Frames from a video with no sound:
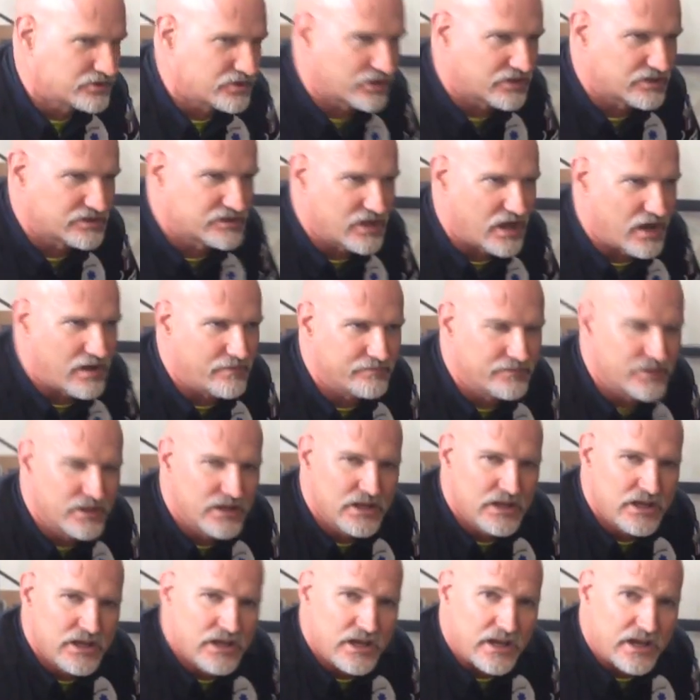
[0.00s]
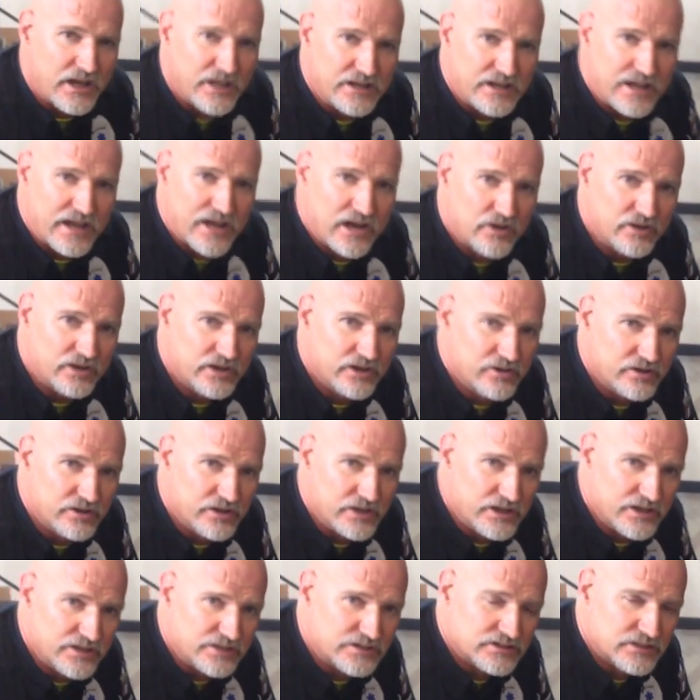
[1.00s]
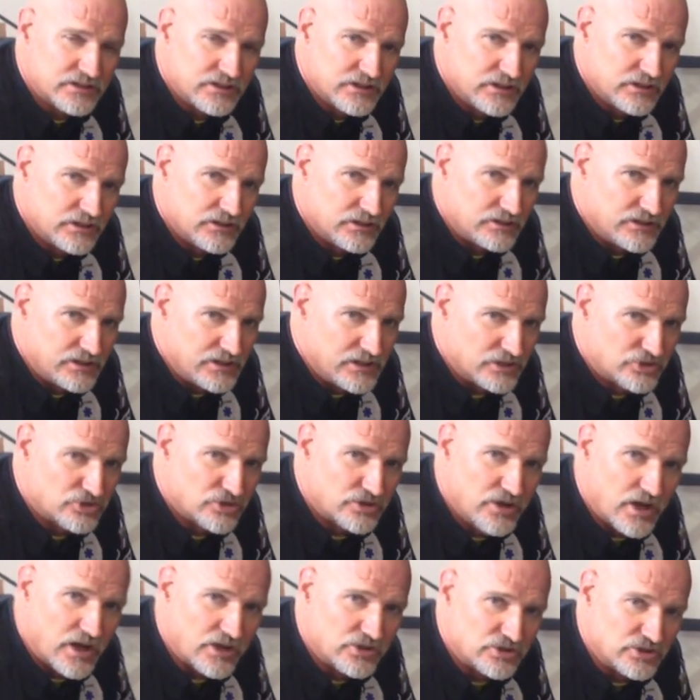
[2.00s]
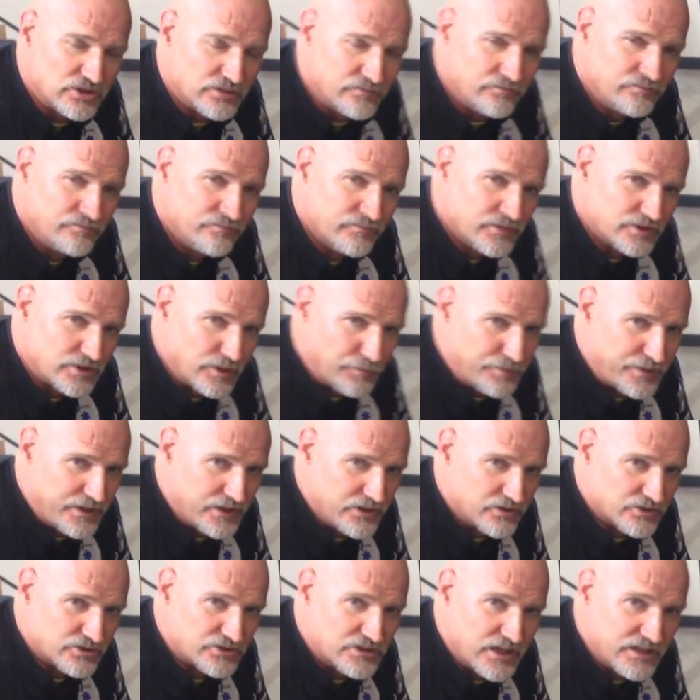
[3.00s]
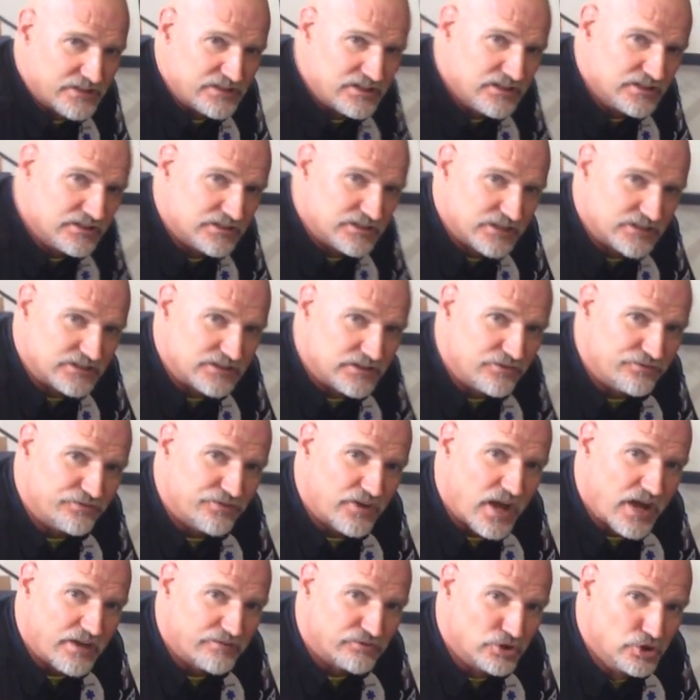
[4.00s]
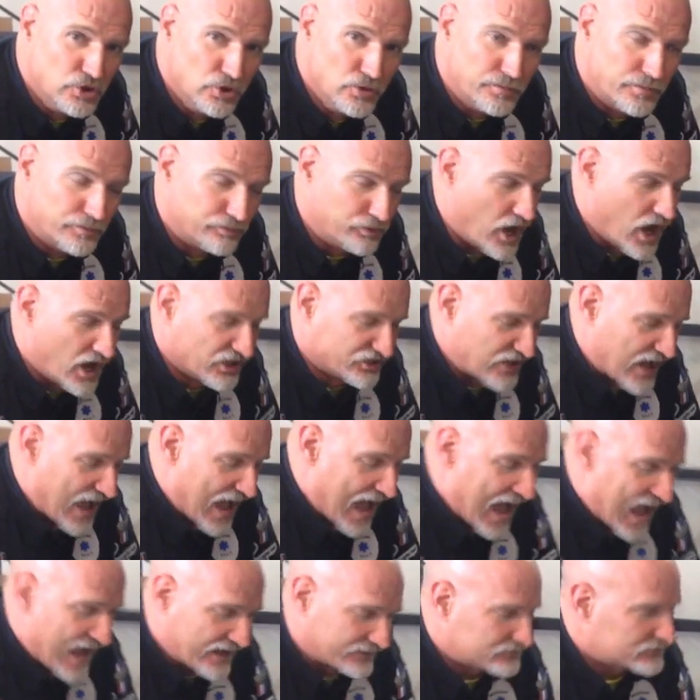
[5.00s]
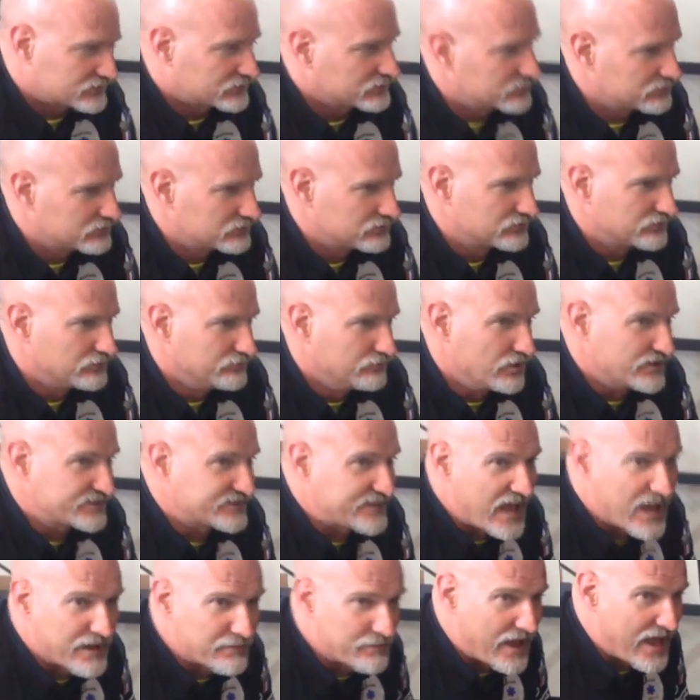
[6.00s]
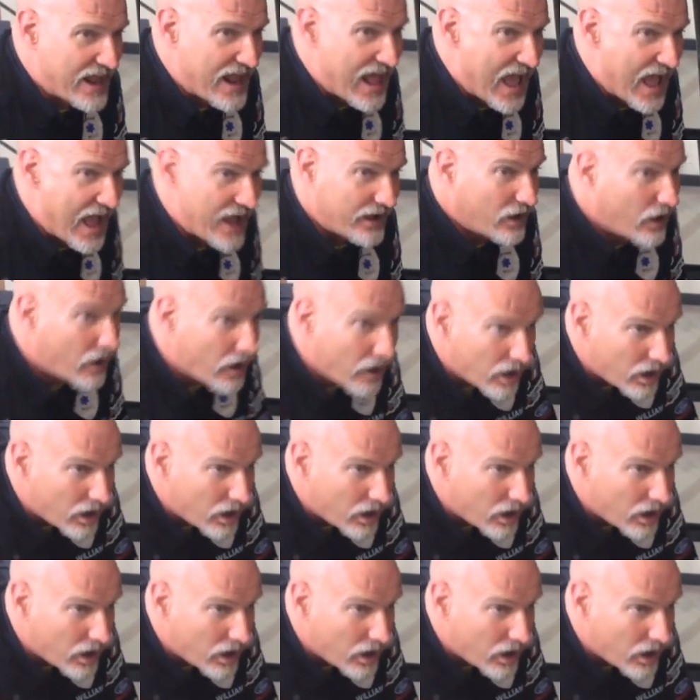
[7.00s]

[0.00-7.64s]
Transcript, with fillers: took a dump. And now here it is, the introduction to Peter's 1965 Coupe Project! Mustang Medic!